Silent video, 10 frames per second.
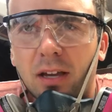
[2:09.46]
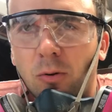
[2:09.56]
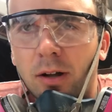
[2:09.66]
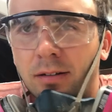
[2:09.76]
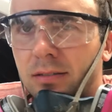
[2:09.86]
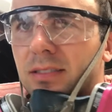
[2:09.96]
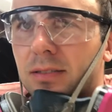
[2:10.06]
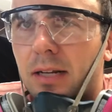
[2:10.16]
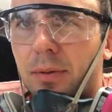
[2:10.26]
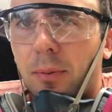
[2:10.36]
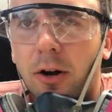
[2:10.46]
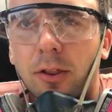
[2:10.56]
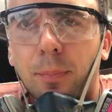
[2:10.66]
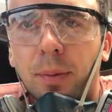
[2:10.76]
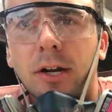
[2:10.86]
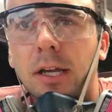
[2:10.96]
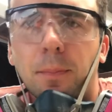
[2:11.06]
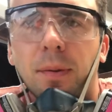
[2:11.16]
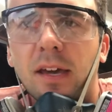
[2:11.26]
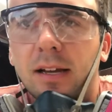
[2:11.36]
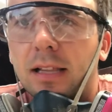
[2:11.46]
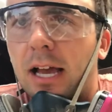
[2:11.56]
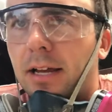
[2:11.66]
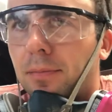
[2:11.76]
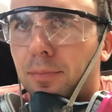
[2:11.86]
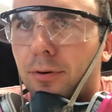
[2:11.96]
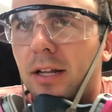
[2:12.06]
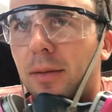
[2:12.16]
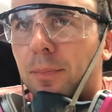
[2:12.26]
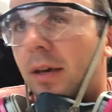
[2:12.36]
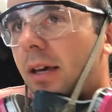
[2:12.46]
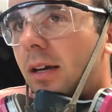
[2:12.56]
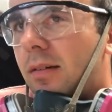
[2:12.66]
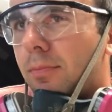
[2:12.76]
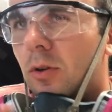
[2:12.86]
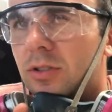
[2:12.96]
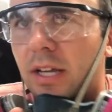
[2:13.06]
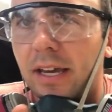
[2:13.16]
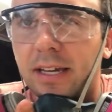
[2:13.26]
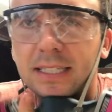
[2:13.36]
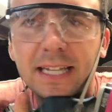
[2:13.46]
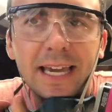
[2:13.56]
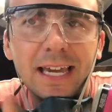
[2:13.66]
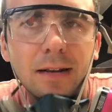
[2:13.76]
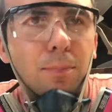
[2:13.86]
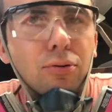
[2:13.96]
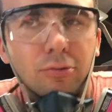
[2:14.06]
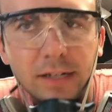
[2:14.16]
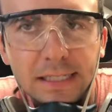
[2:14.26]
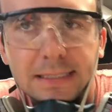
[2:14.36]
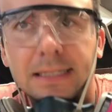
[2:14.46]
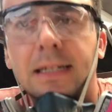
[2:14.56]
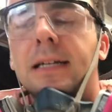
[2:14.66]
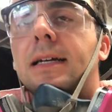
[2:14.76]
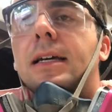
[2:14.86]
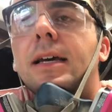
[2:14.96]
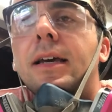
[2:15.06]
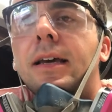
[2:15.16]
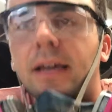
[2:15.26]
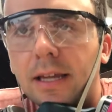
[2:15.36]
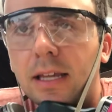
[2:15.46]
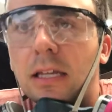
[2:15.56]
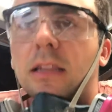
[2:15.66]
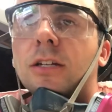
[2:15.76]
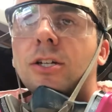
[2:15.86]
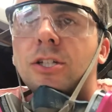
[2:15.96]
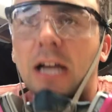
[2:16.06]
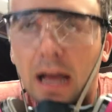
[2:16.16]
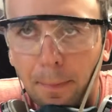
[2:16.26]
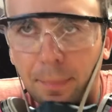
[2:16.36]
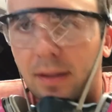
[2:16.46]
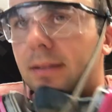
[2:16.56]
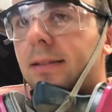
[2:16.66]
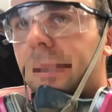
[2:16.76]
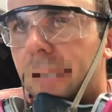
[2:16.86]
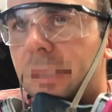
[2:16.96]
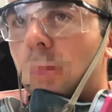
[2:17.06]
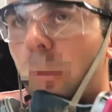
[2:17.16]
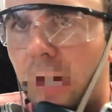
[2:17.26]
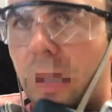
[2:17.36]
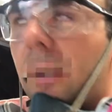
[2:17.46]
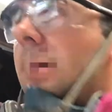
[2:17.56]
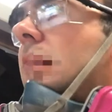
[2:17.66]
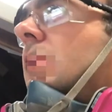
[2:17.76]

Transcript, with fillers: pink one. It's gonna be part of the Pretty in Pink line. Pretty in Pink mosaics and prints hitting the shop a very long time